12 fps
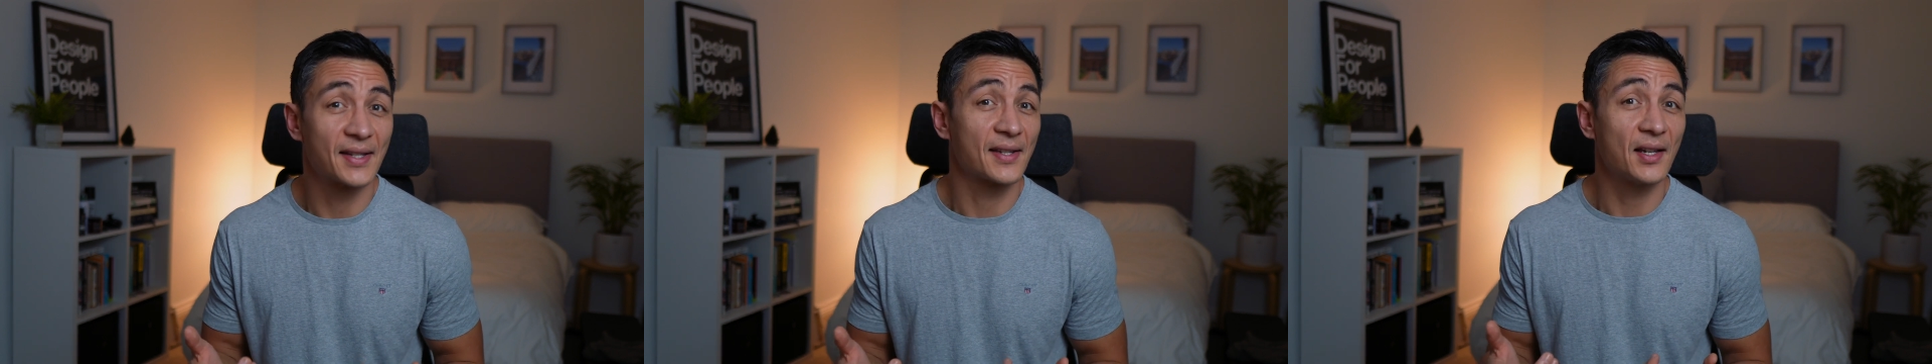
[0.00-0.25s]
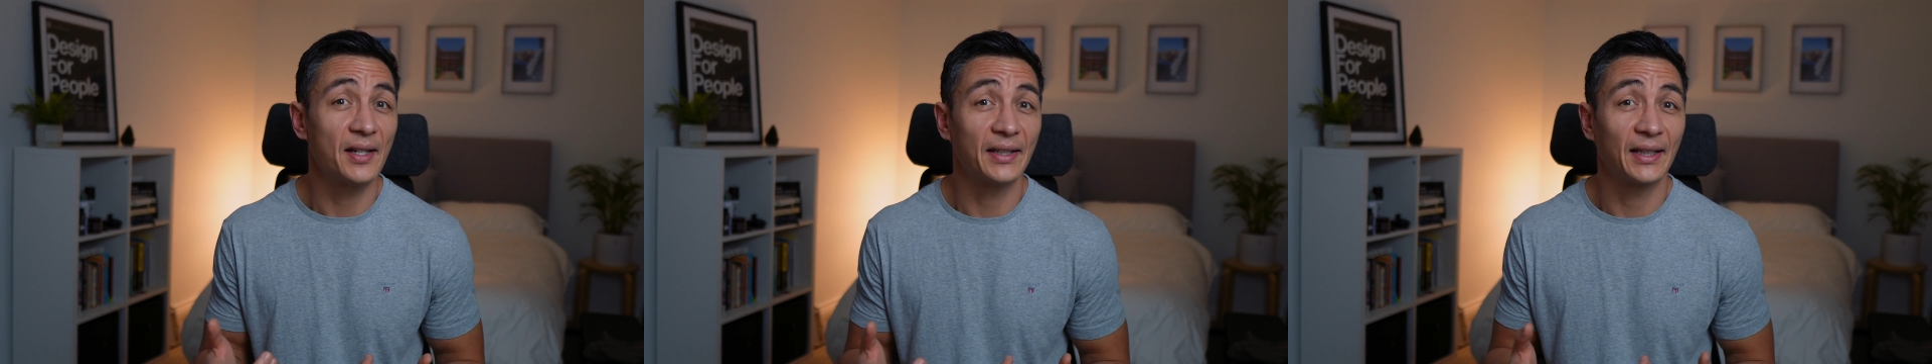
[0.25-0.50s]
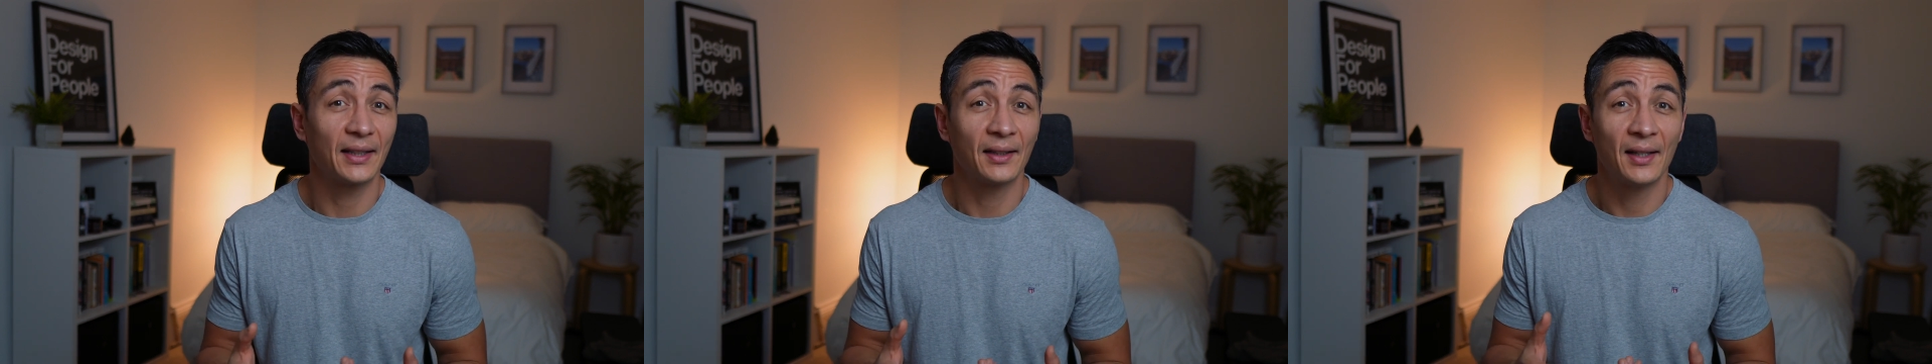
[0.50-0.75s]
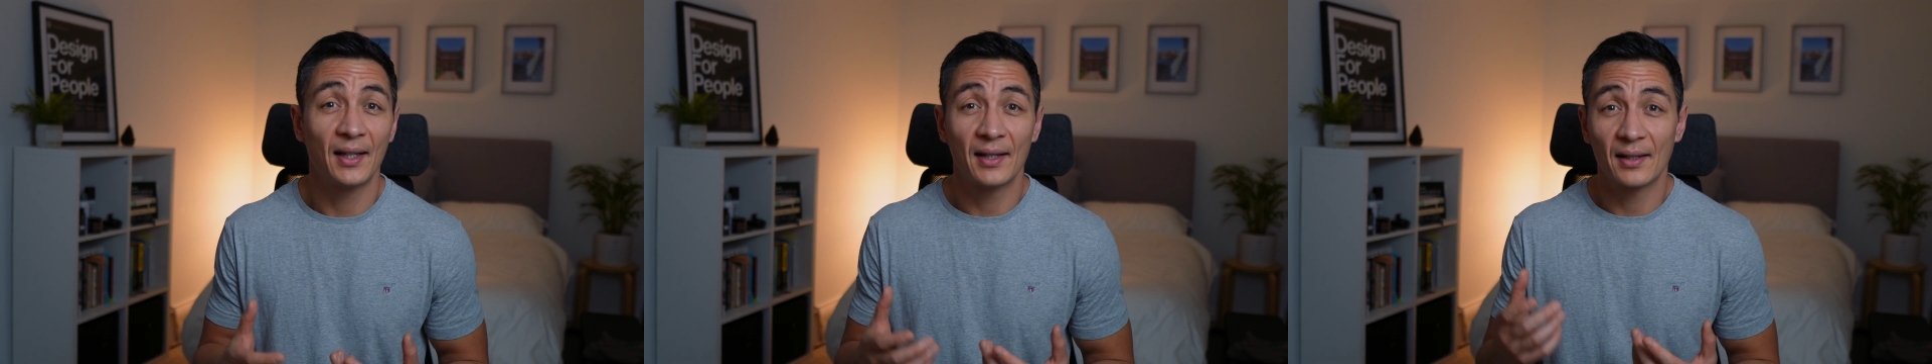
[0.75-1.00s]
designing,
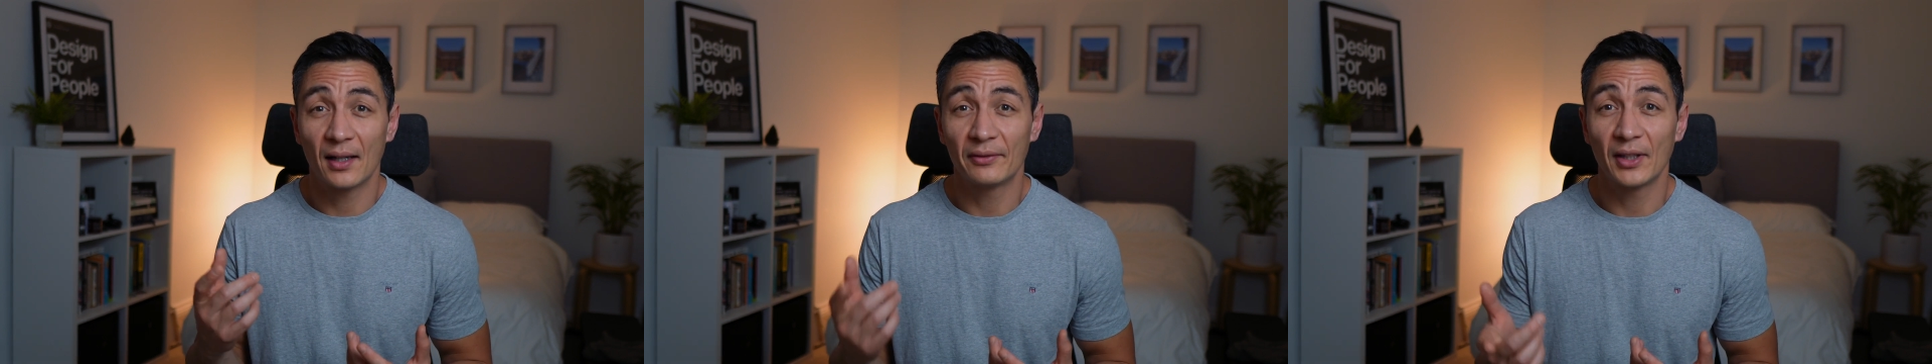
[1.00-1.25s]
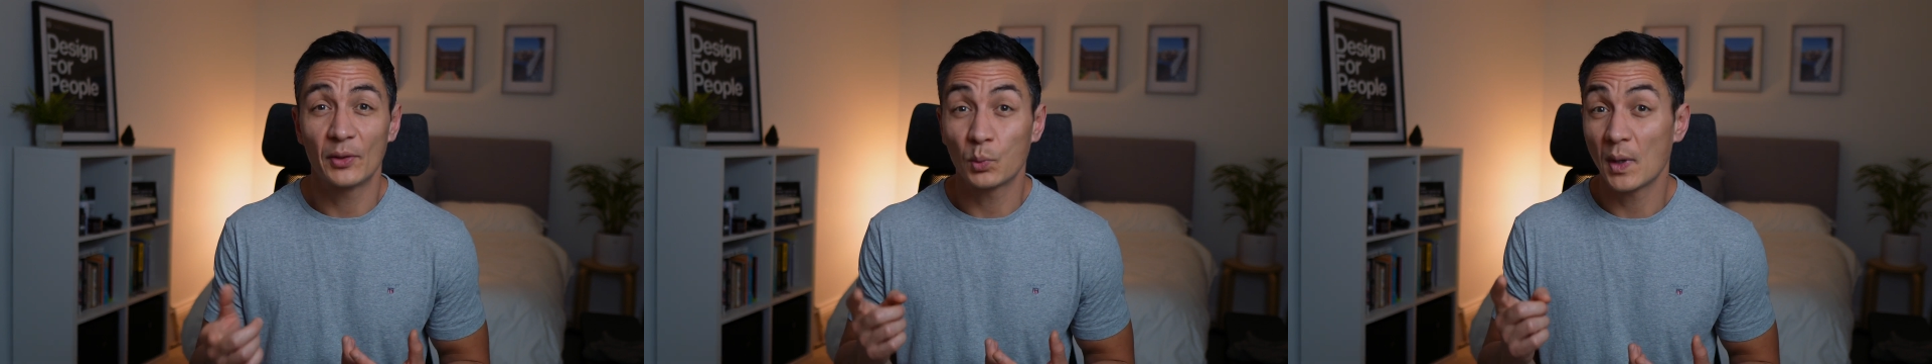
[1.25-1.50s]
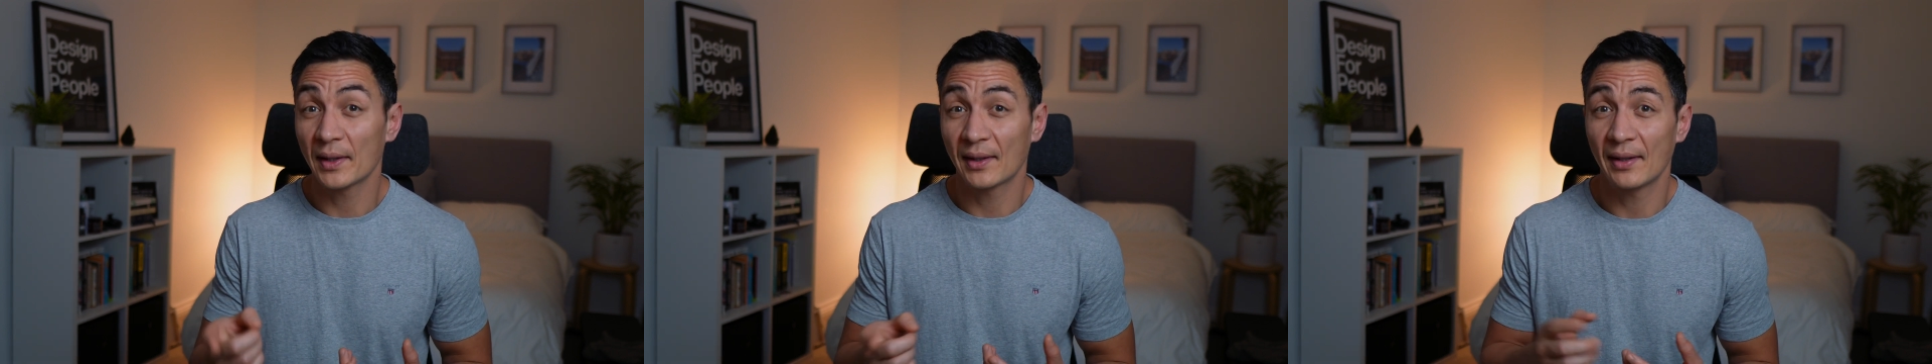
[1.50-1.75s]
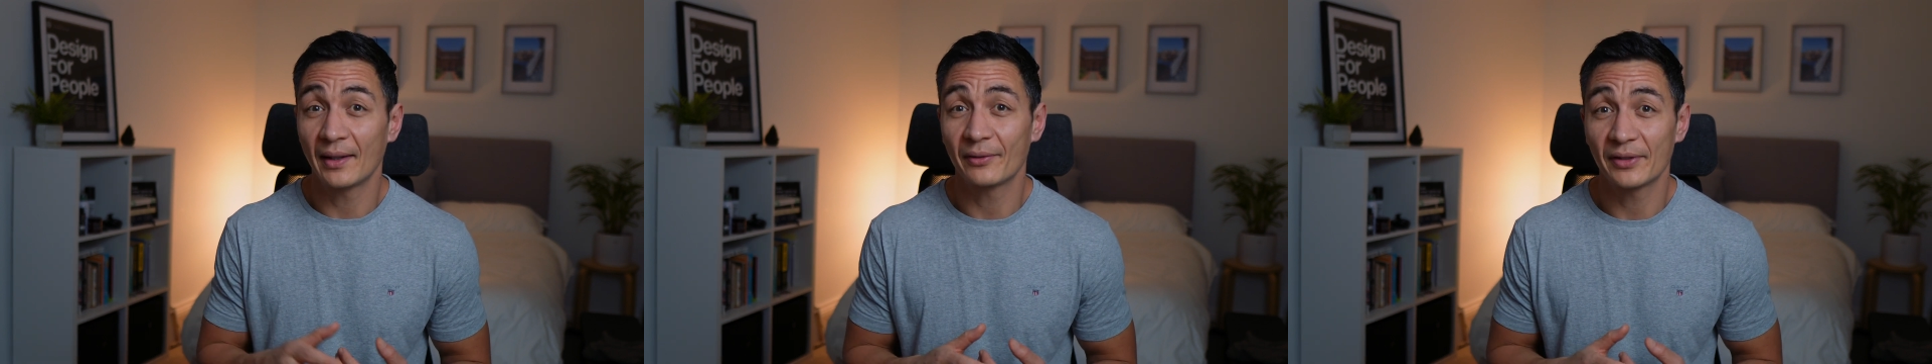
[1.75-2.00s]
I've learned one
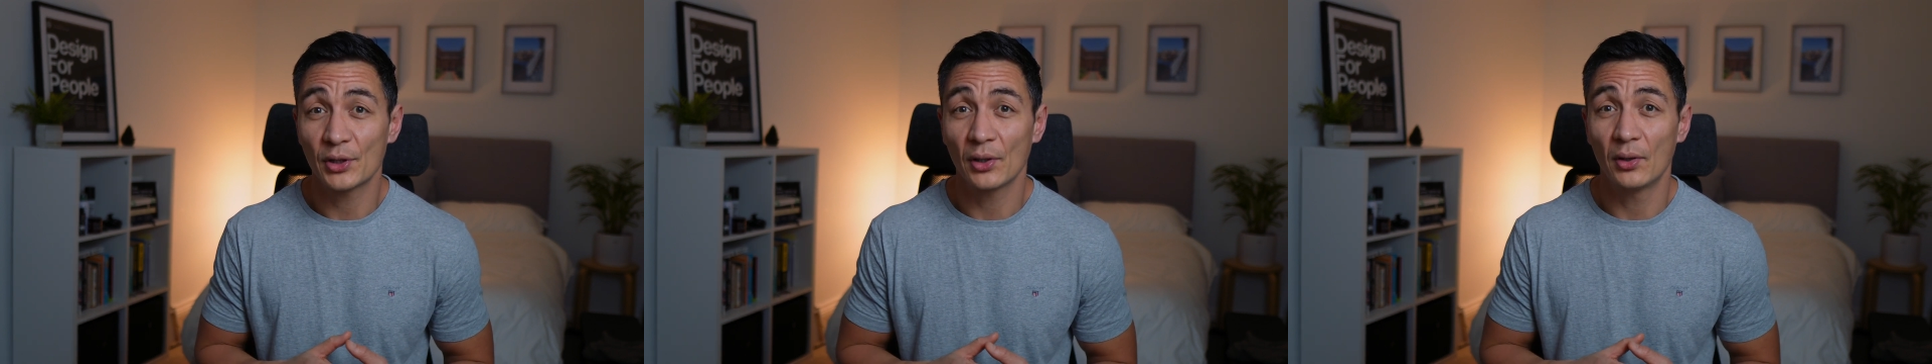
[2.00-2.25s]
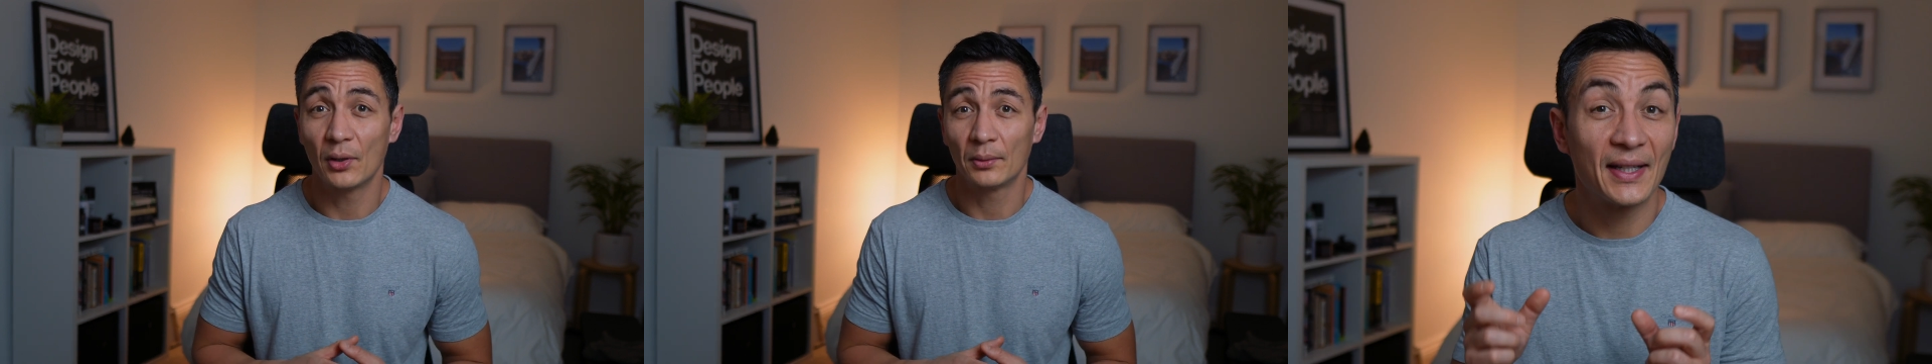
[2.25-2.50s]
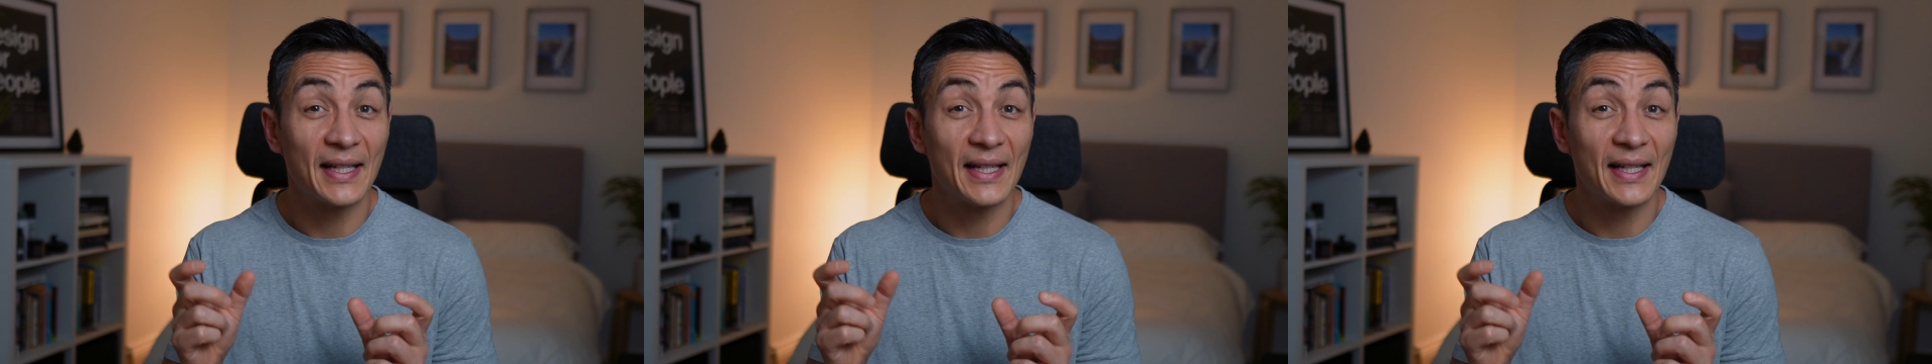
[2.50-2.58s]
thing for sure.